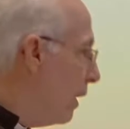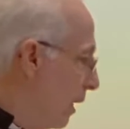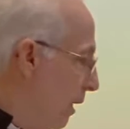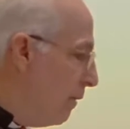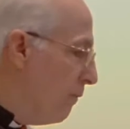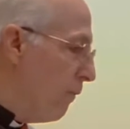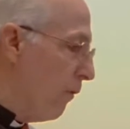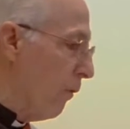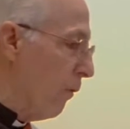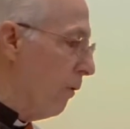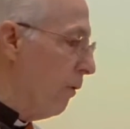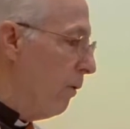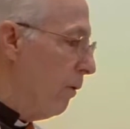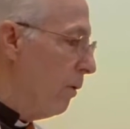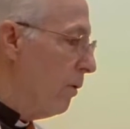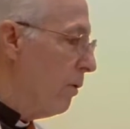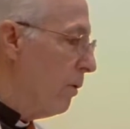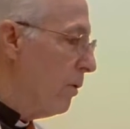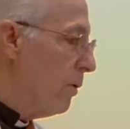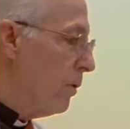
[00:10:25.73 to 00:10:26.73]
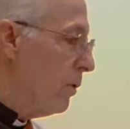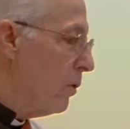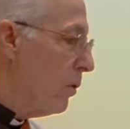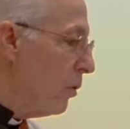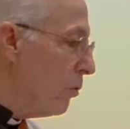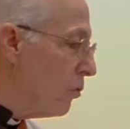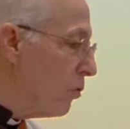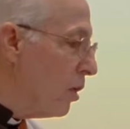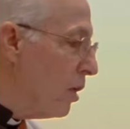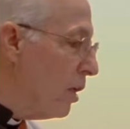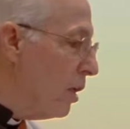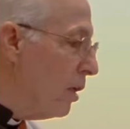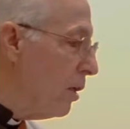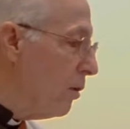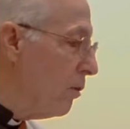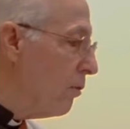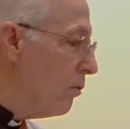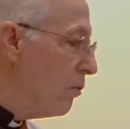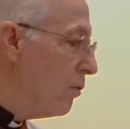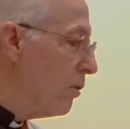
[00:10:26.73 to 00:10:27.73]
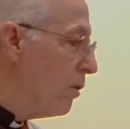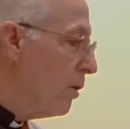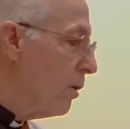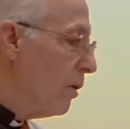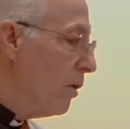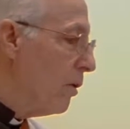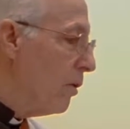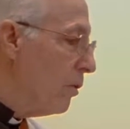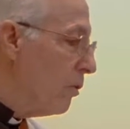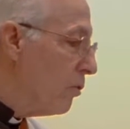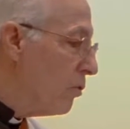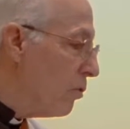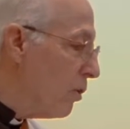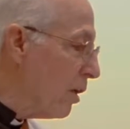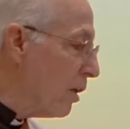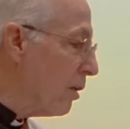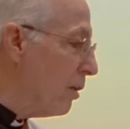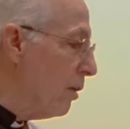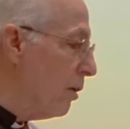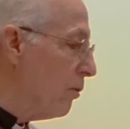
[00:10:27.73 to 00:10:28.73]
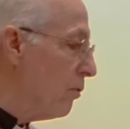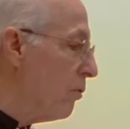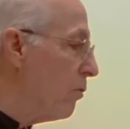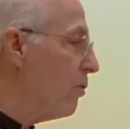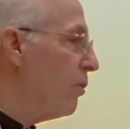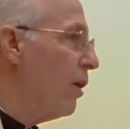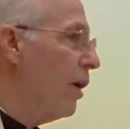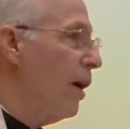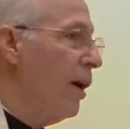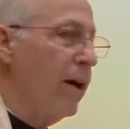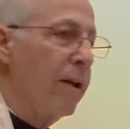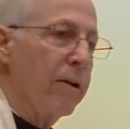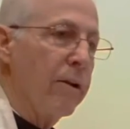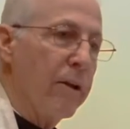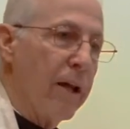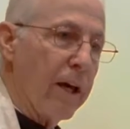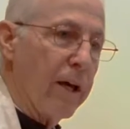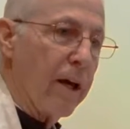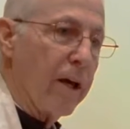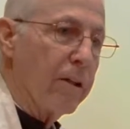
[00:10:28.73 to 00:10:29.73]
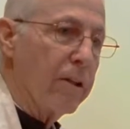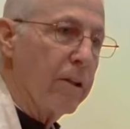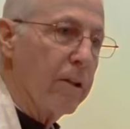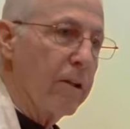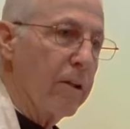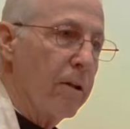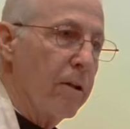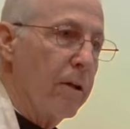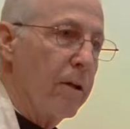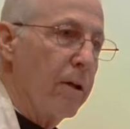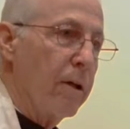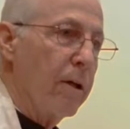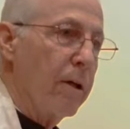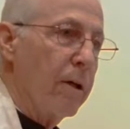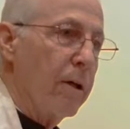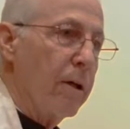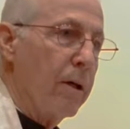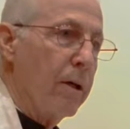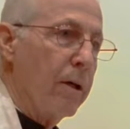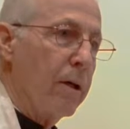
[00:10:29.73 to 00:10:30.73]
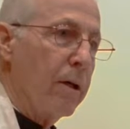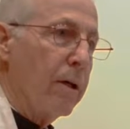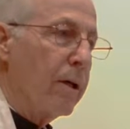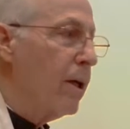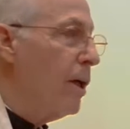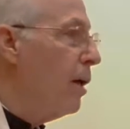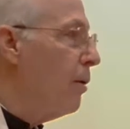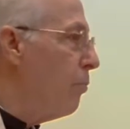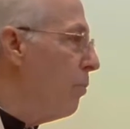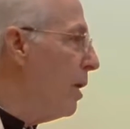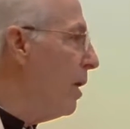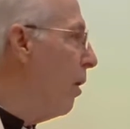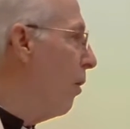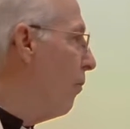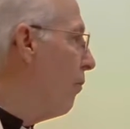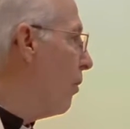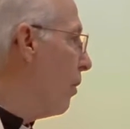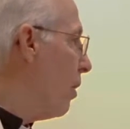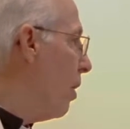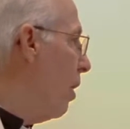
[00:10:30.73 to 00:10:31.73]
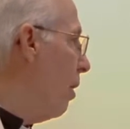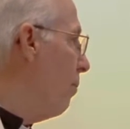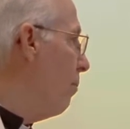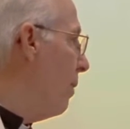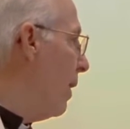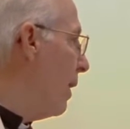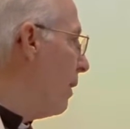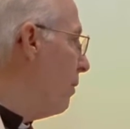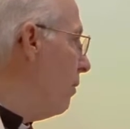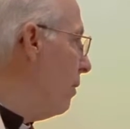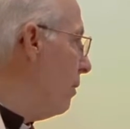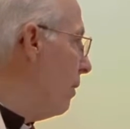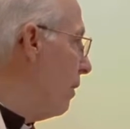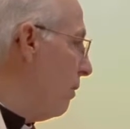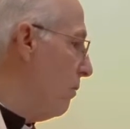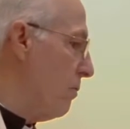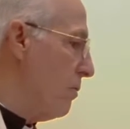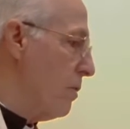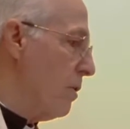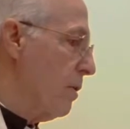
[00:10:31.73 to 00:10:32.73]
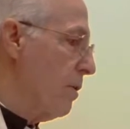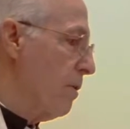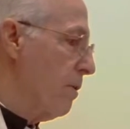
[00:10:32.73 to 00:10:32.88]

evil, disease, sickness, and death can be overcome by goodness.